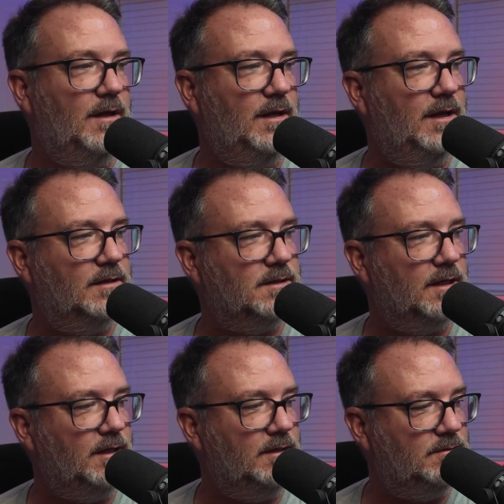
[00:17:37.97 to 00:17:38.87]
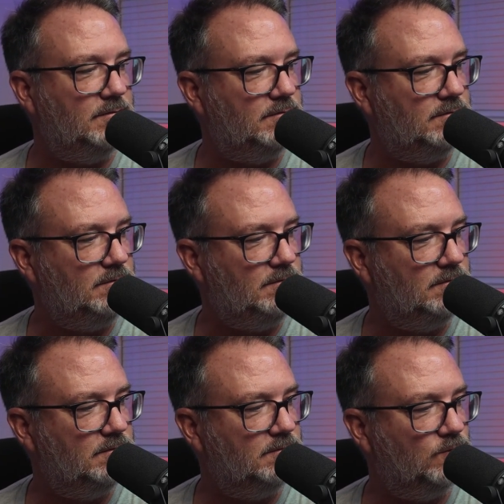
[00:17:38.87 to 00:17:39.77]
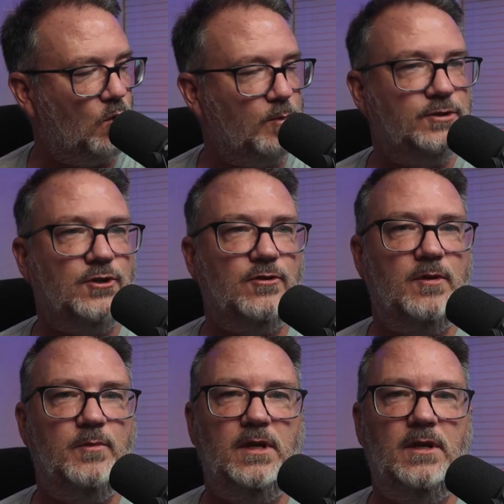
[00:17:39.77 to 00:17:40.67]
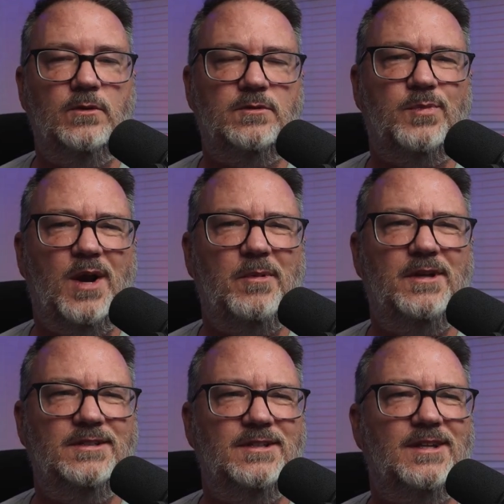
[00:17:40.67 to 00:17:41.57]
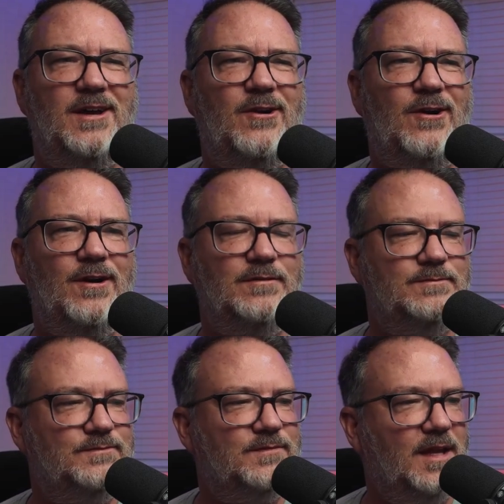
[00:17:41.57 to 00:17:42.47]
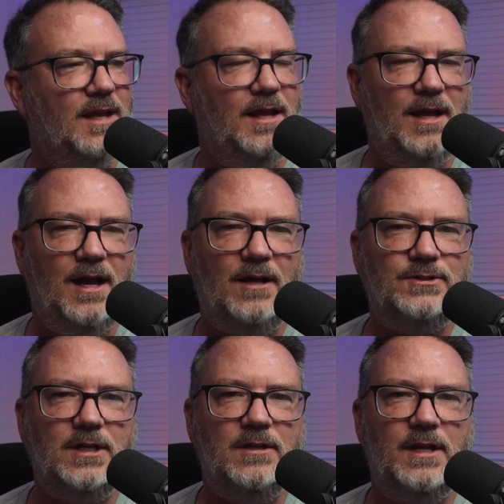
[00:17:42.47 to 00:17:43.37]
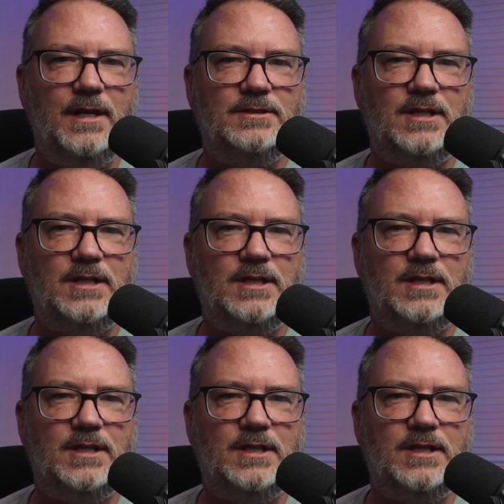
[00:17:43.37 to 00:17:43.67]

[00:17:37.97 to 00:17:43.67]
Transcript: he acts like he's more mature than me, which probably isn't that hard. I'll see you in the next